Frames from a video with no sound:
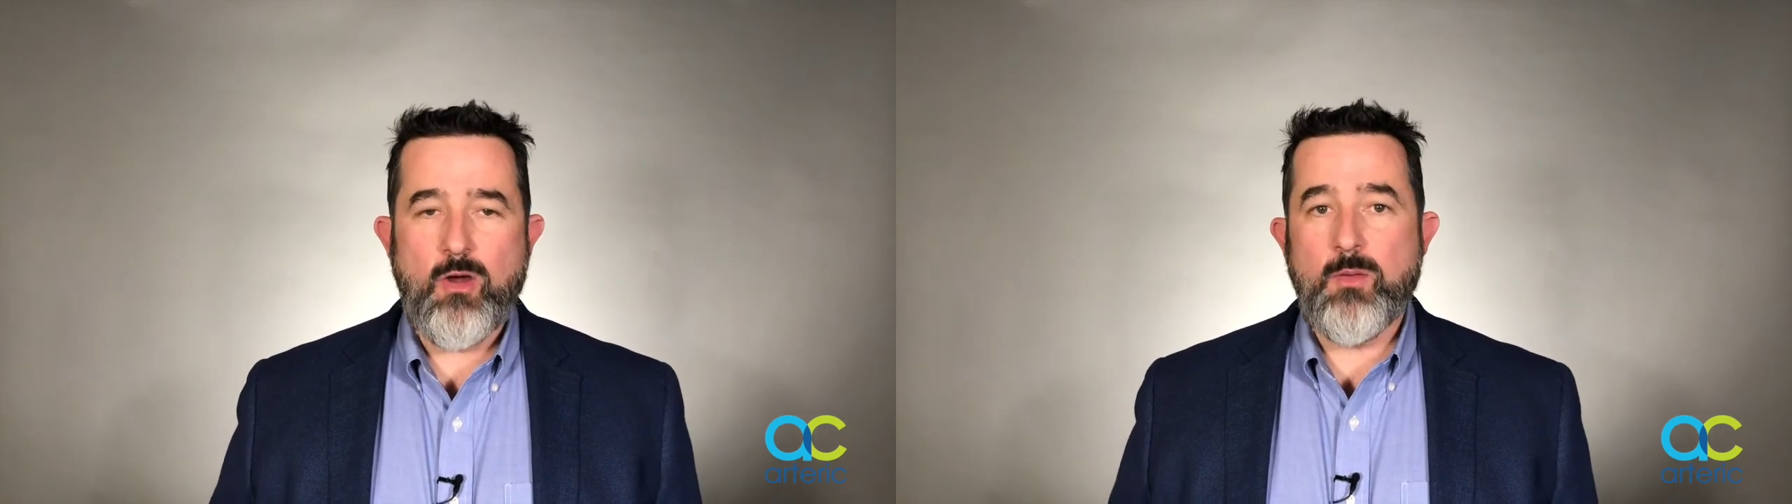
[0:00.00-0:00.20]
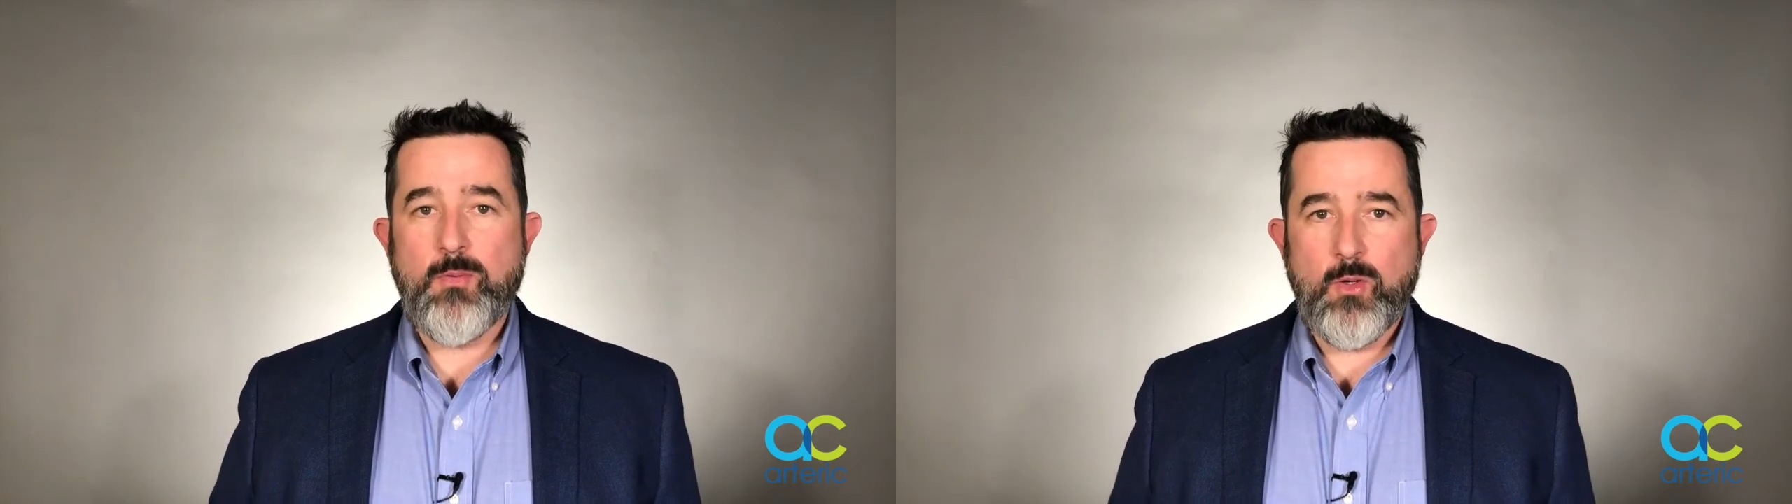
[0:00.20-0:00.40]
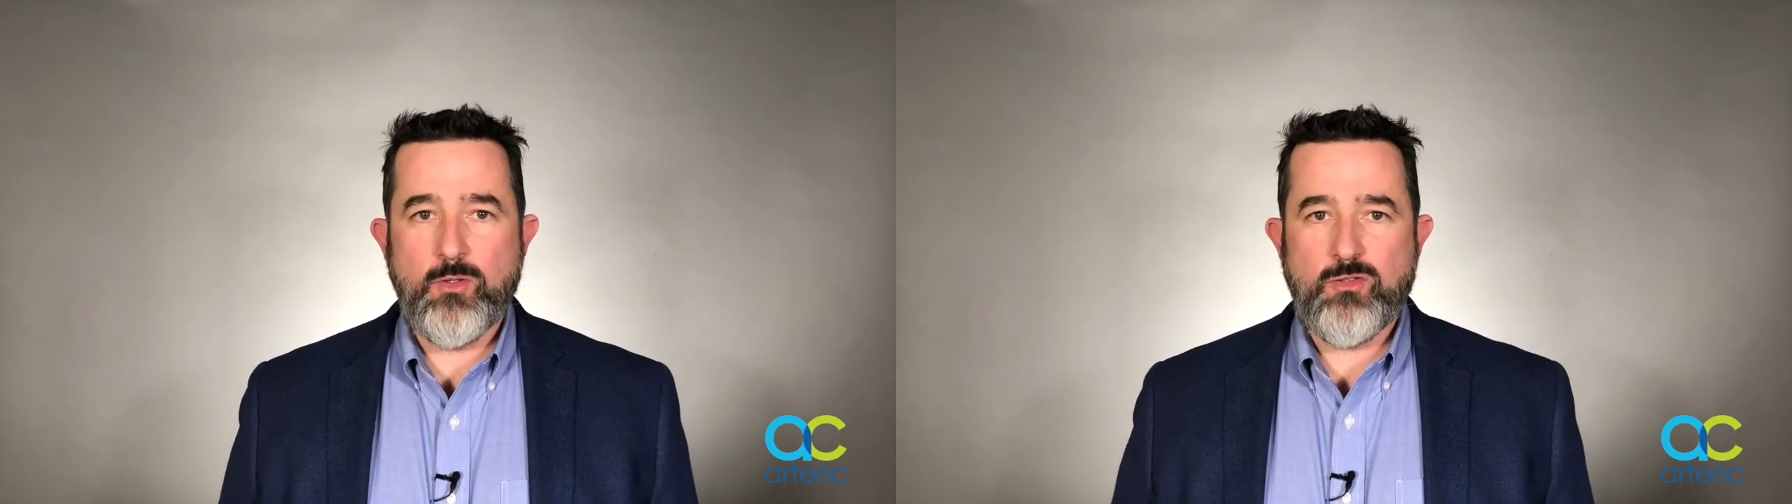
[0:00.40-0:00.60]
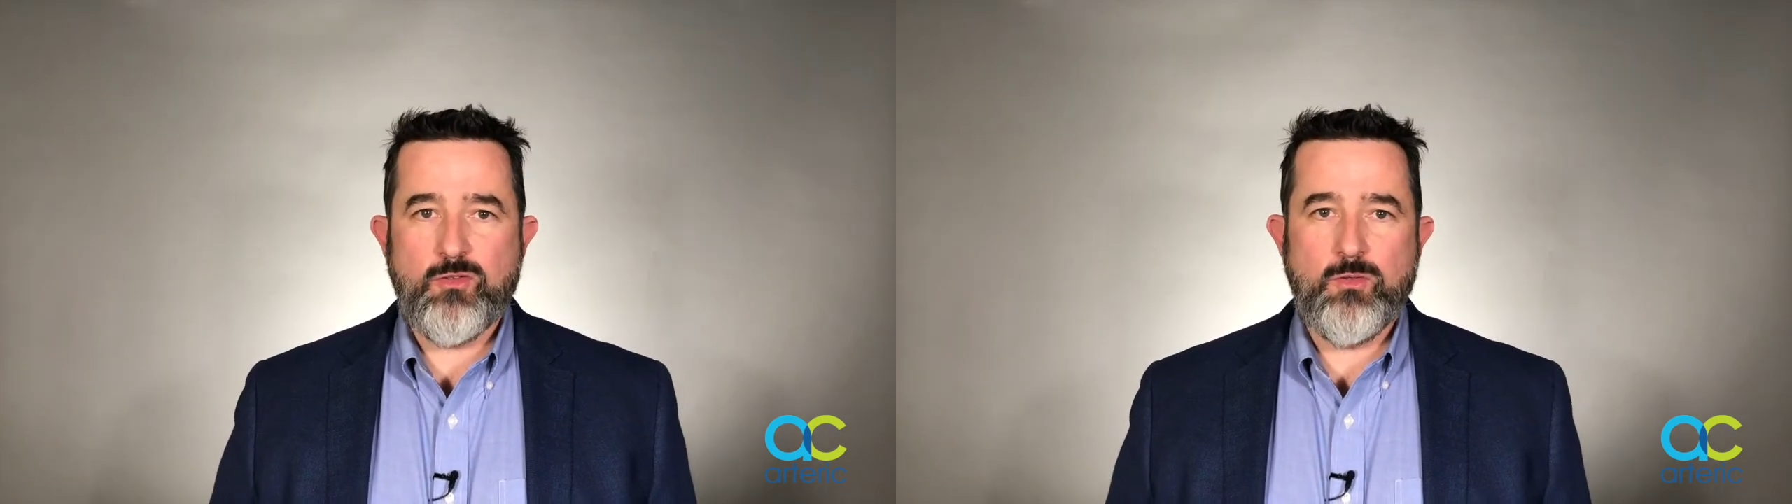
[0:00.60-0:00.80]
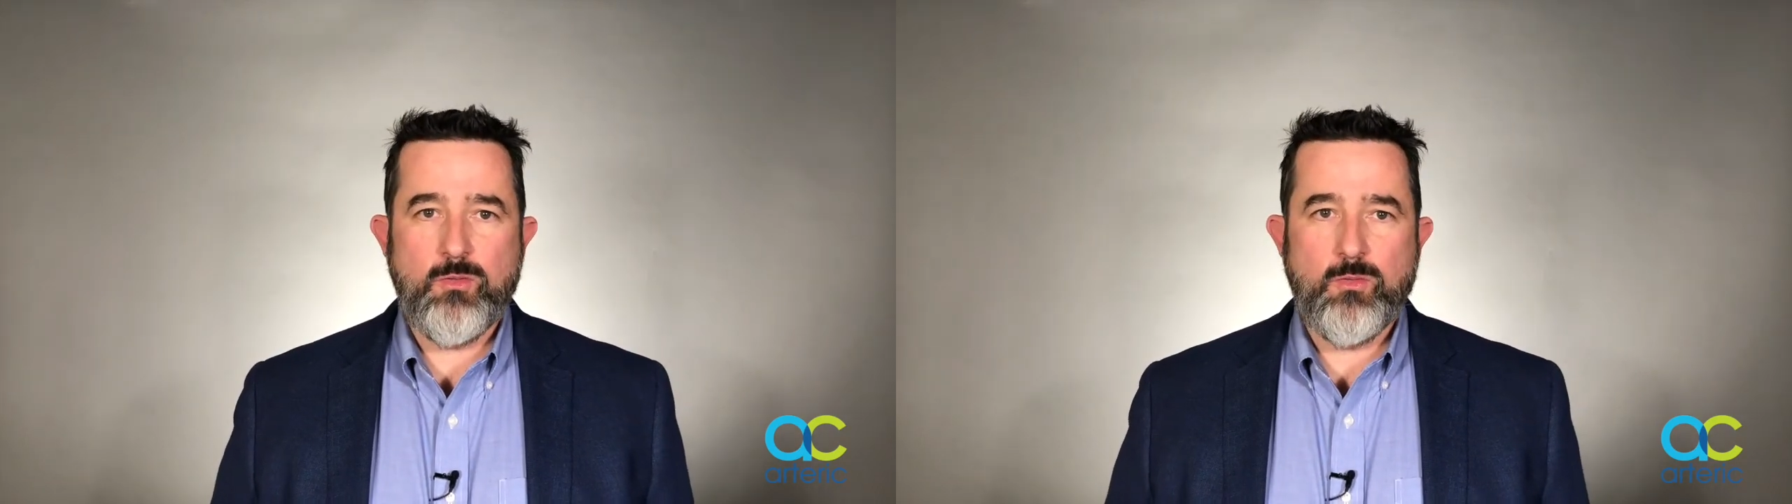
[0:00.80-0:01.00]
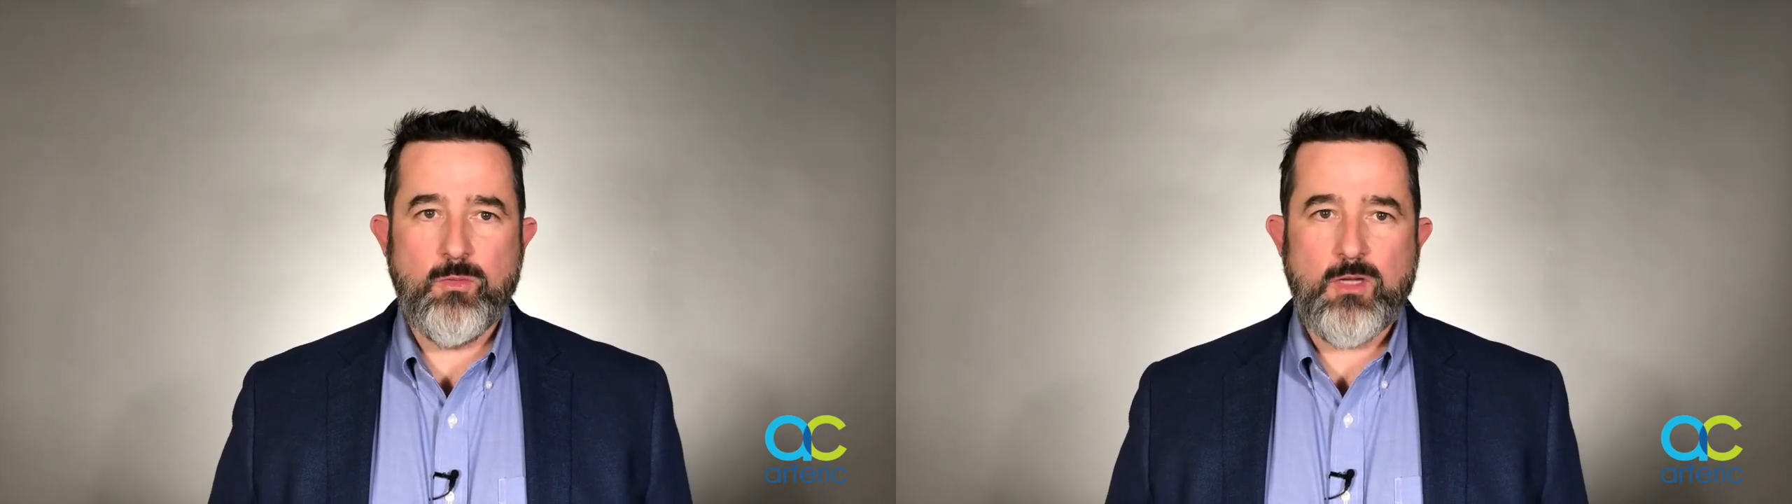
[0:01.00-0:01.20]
our approach to